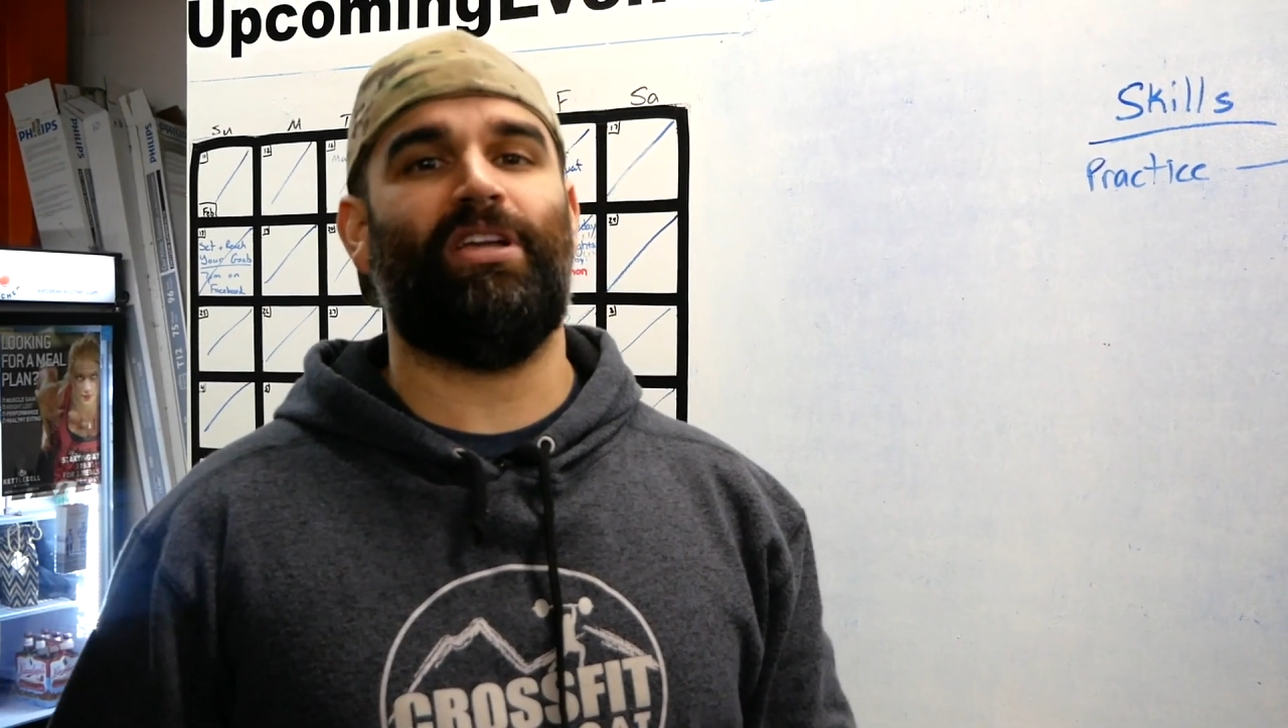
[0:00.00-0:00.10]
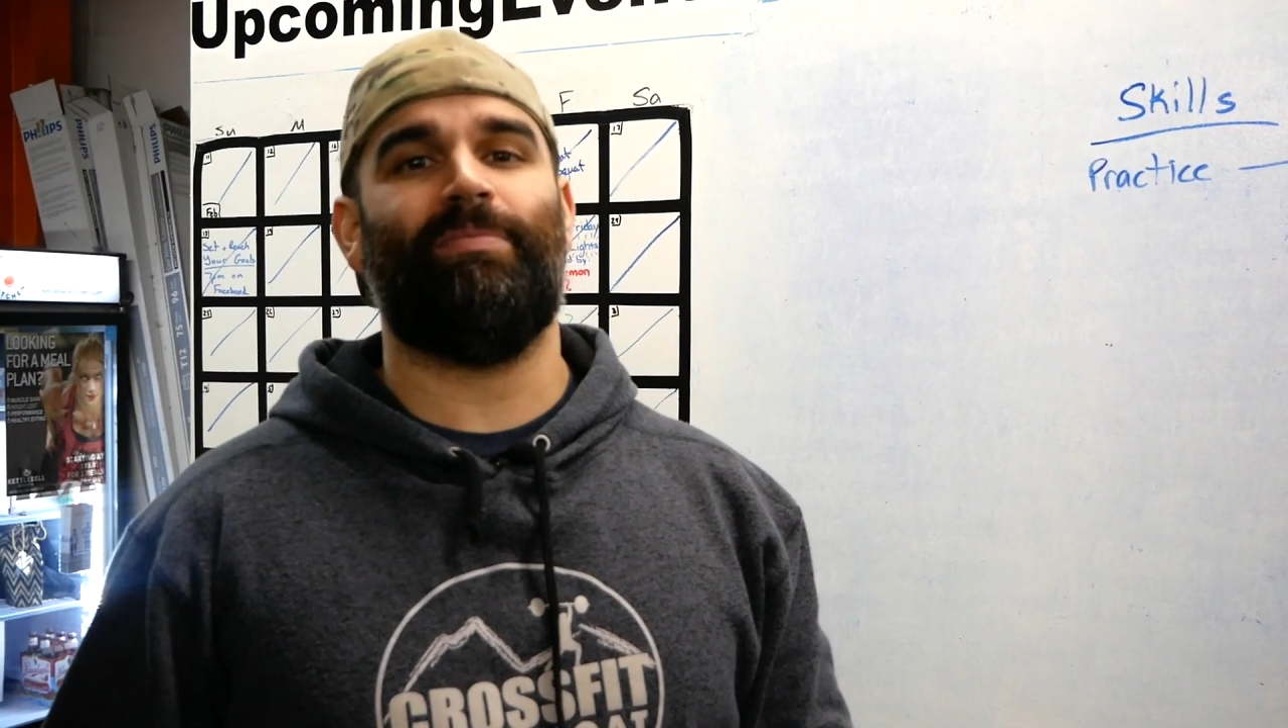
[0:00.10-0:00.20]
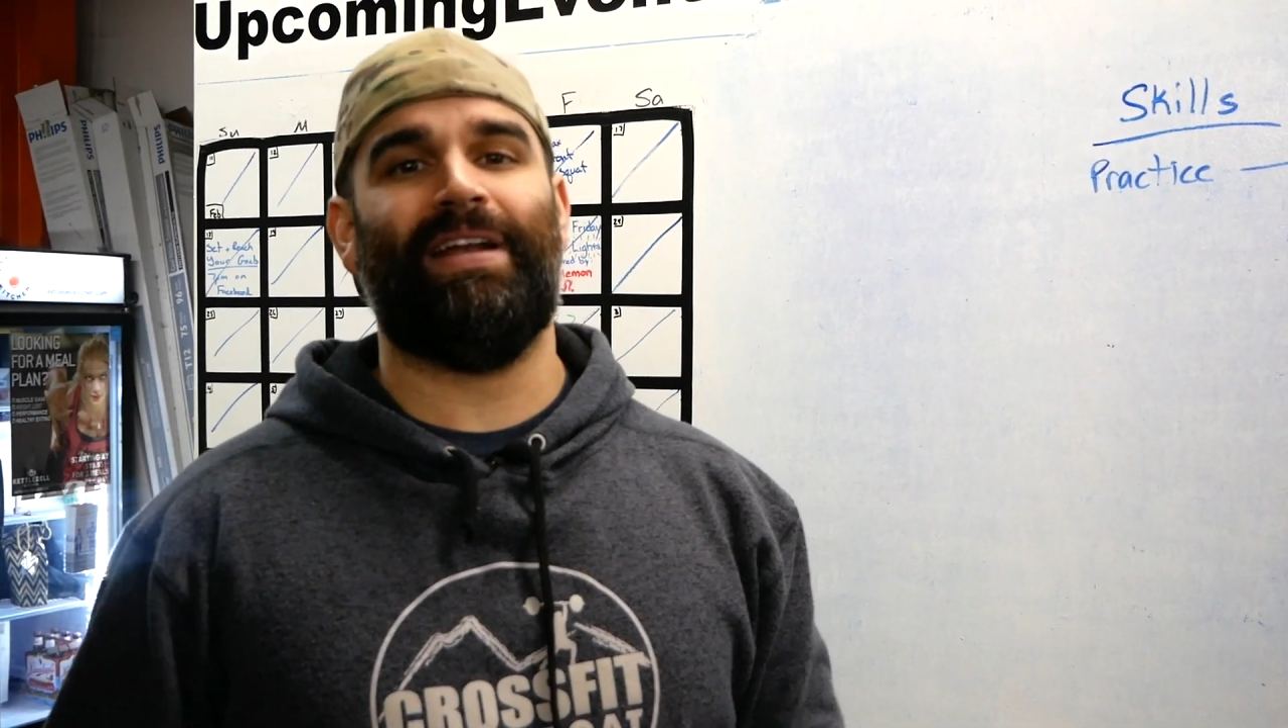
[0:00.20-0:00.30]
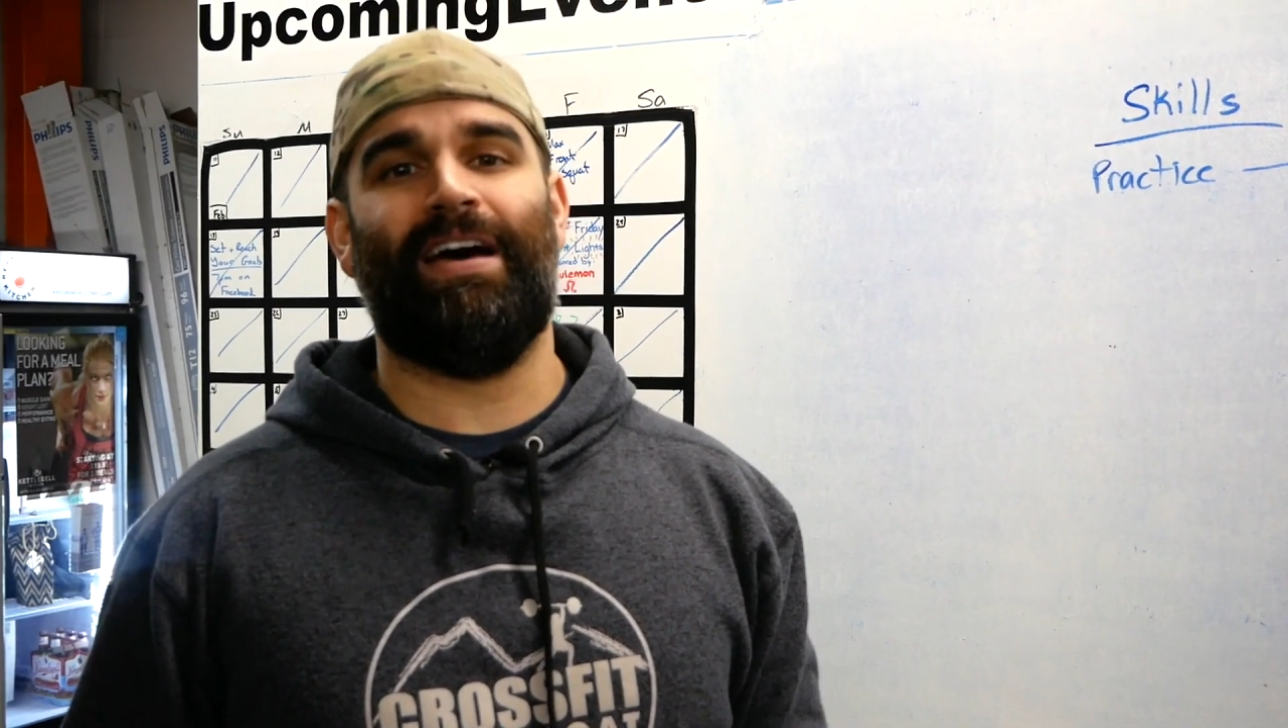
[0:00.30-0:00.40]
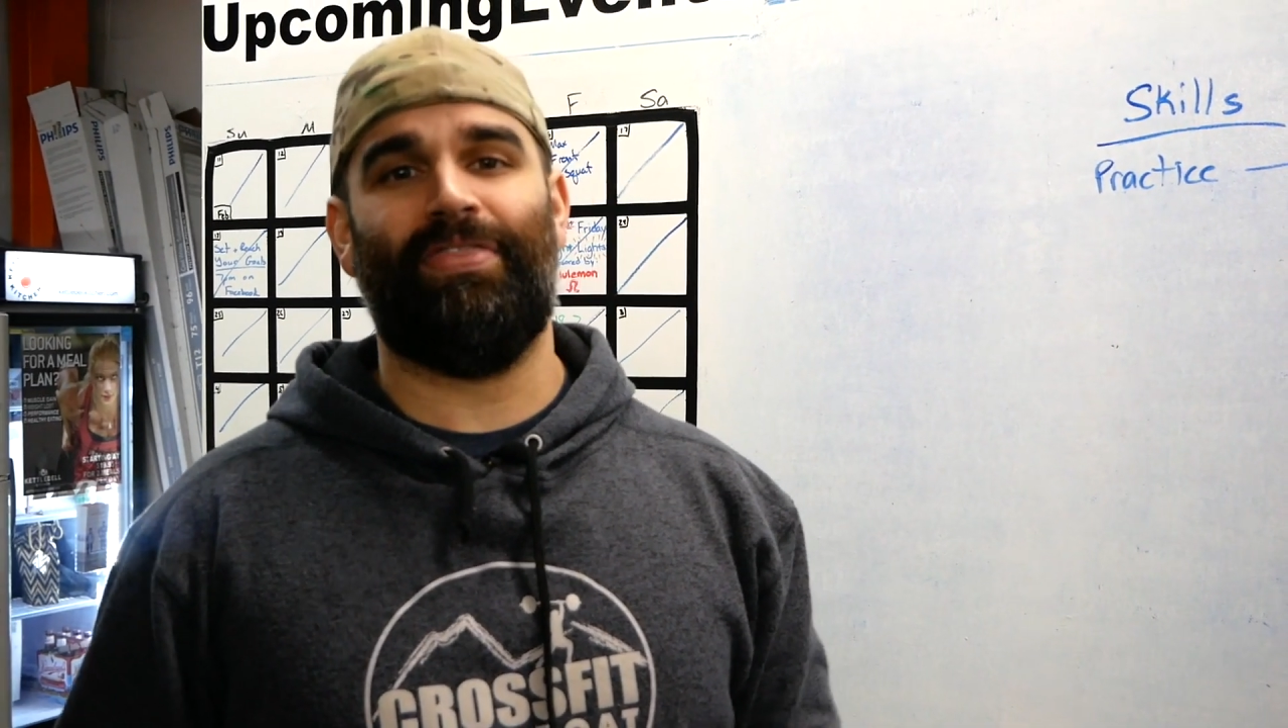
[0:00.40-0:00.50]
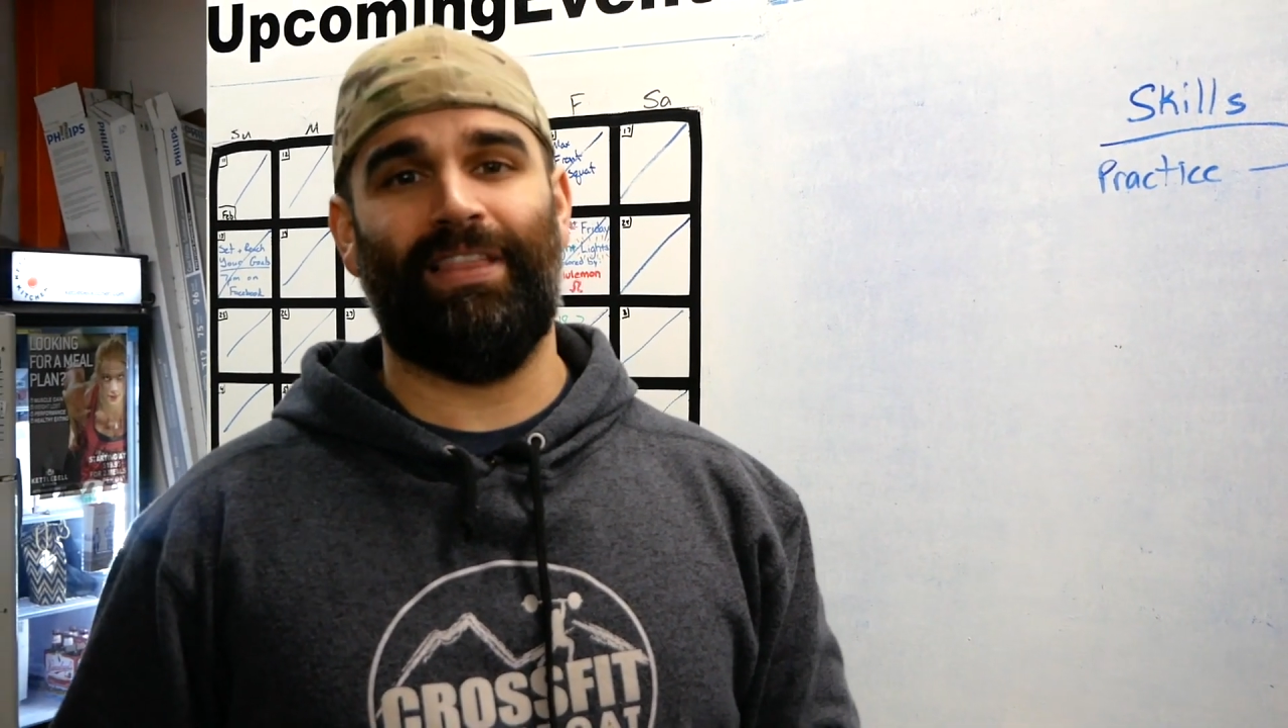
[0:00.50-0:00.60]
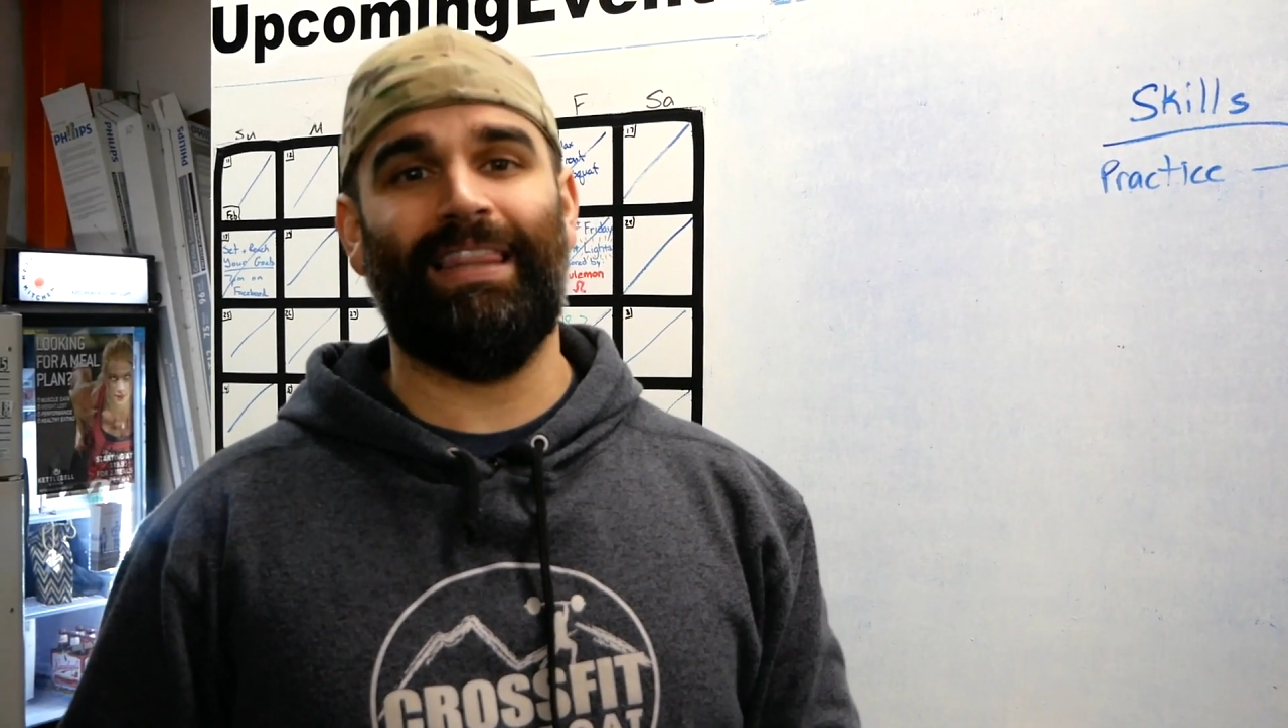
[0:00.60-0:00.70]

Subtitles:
coming out the